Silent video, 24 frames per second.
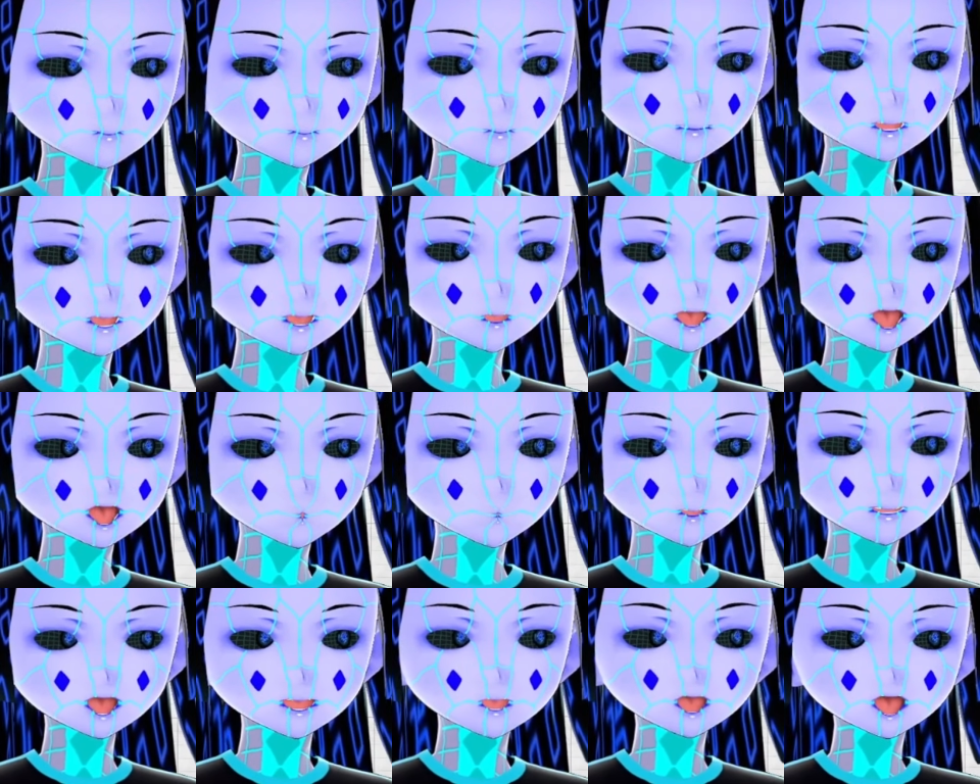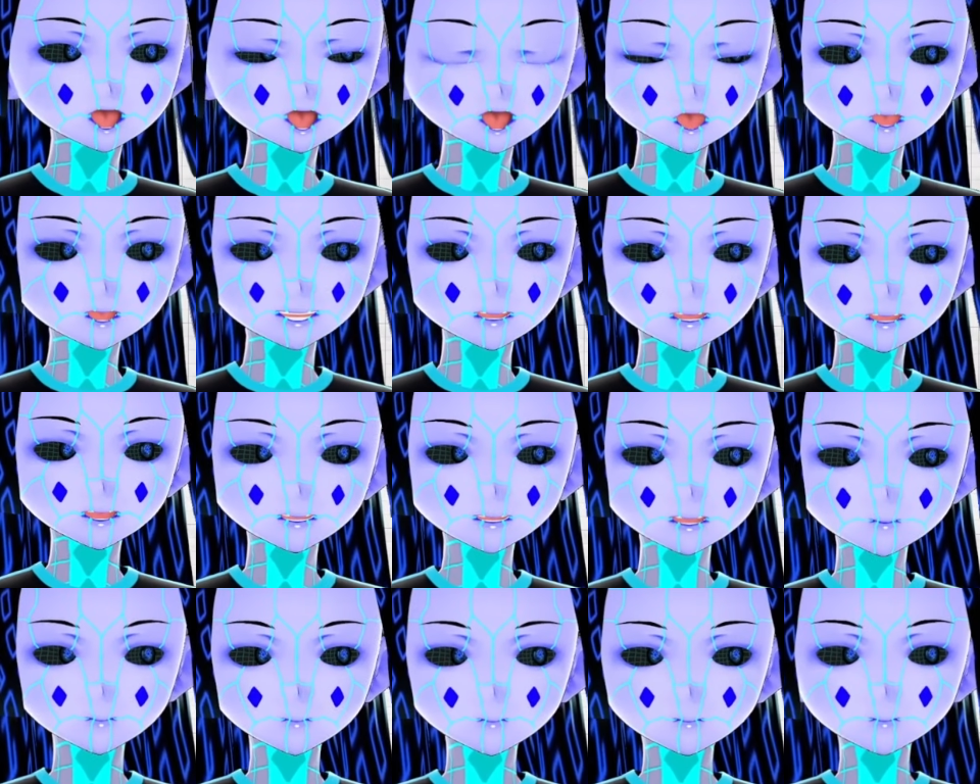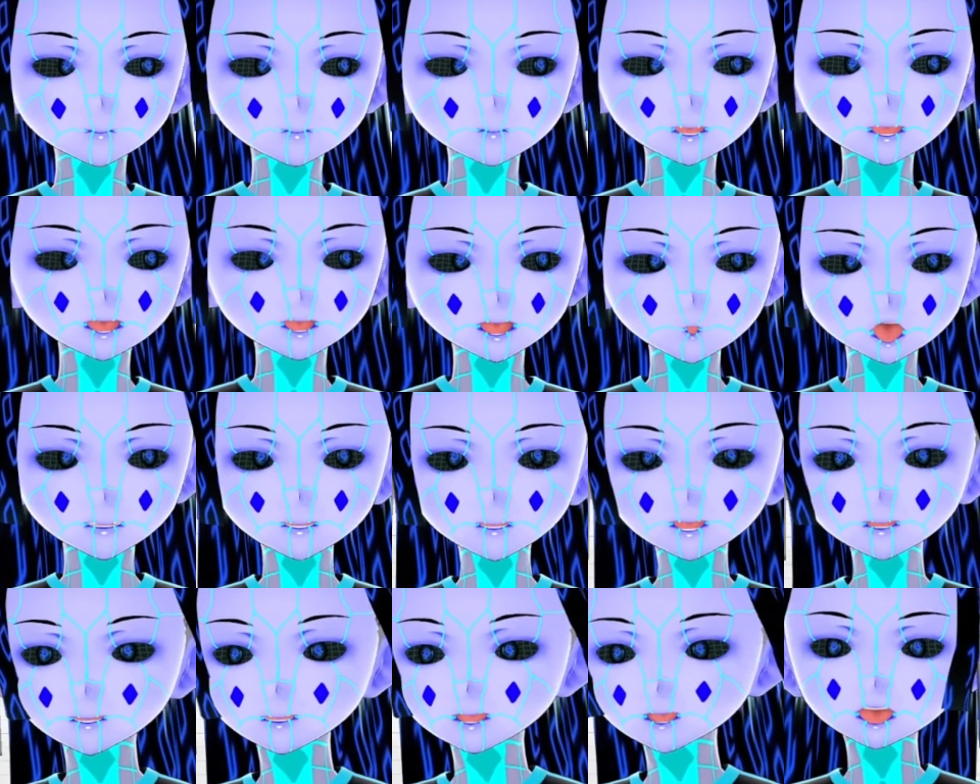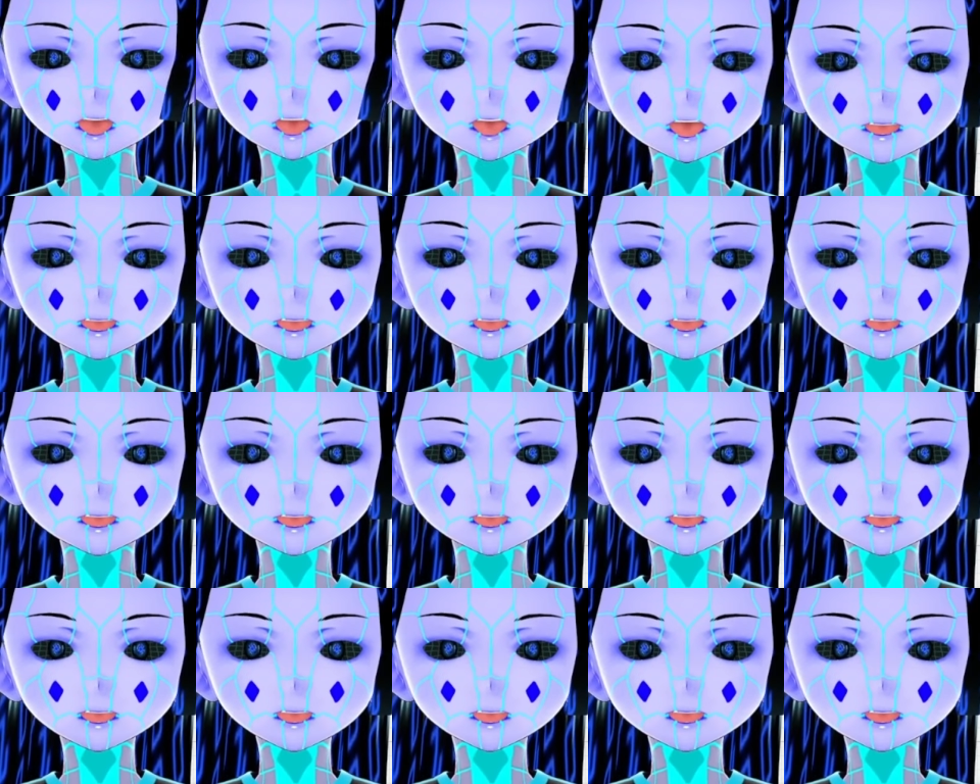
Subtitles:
0 in the denominator equals 50.